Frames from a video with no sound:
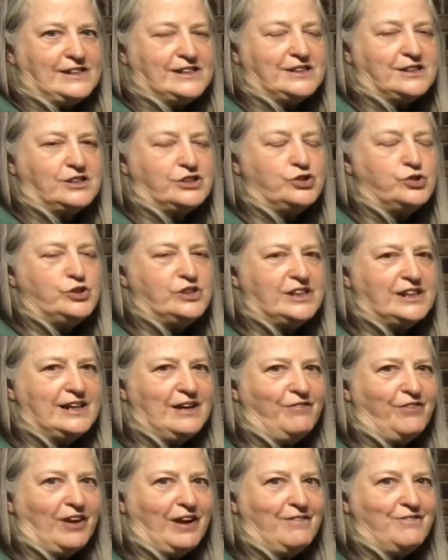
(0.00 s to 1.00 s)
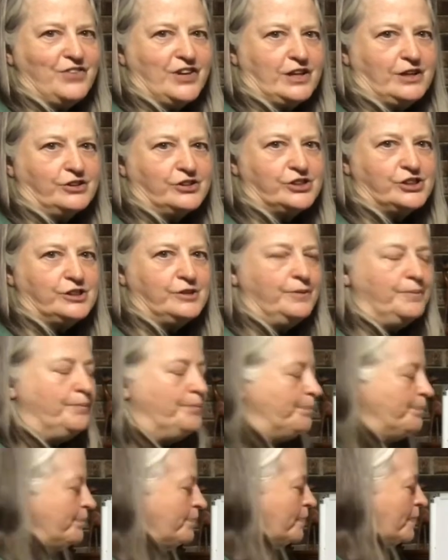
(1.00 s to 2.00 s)
2 significant figures.
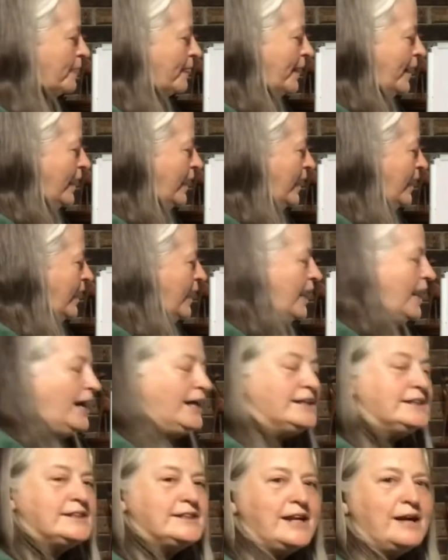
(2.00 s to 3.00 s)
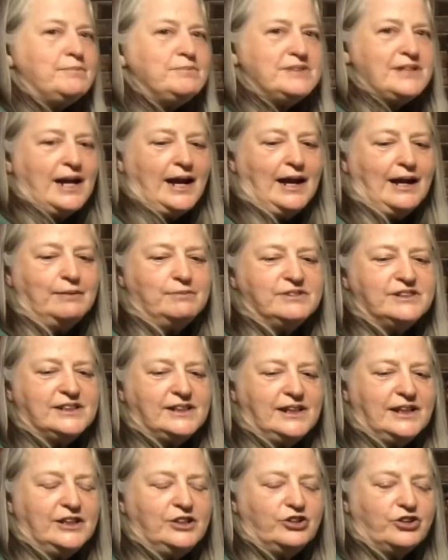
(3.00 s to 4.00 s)
Sometimes
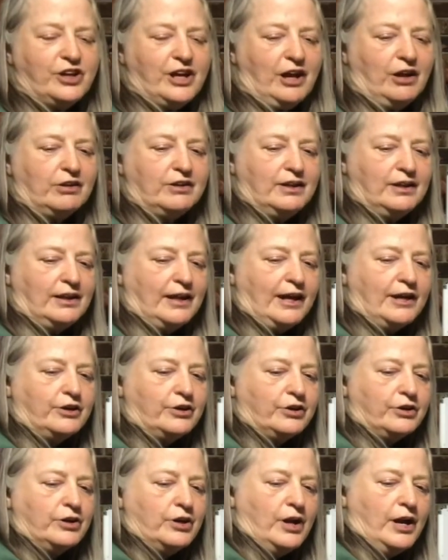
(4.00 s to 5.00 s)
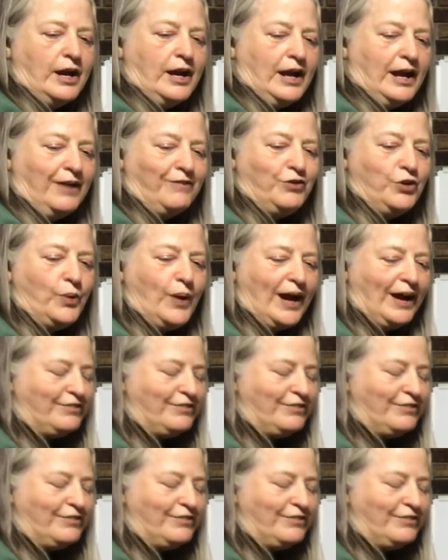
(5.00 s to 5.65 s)
in your calculator, if you have